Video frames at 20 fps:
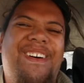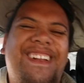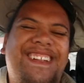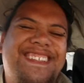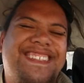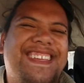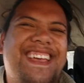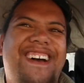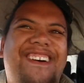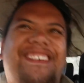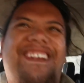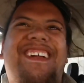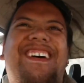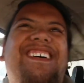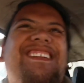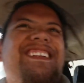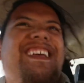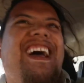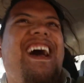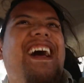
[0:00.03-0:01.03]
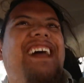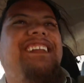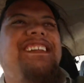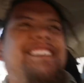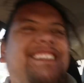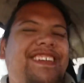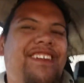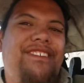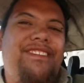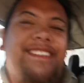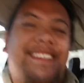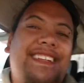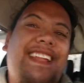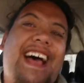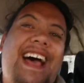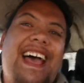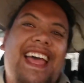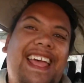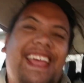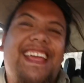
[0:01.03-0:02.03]
is going on, guys? So
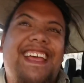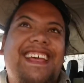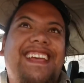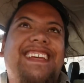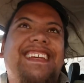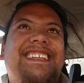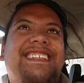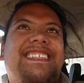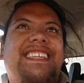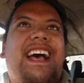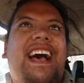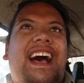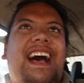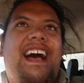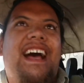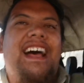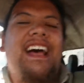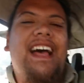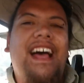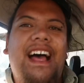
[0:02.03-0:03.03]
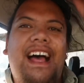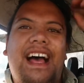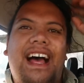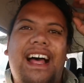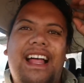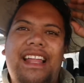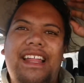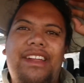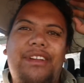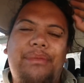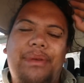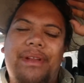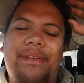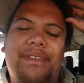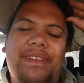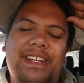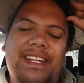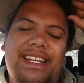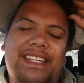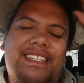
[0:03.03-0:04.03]
today is a little bit of
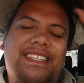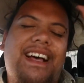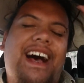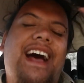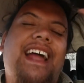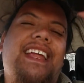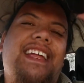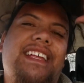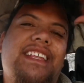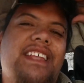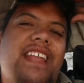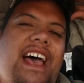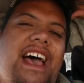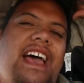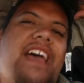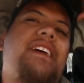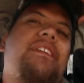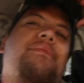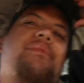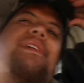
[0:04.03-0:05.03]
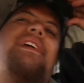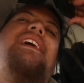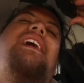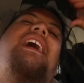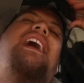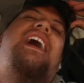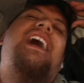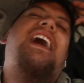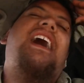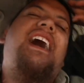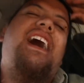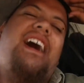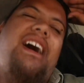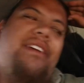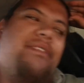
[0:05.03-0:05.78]
an exciting day. We are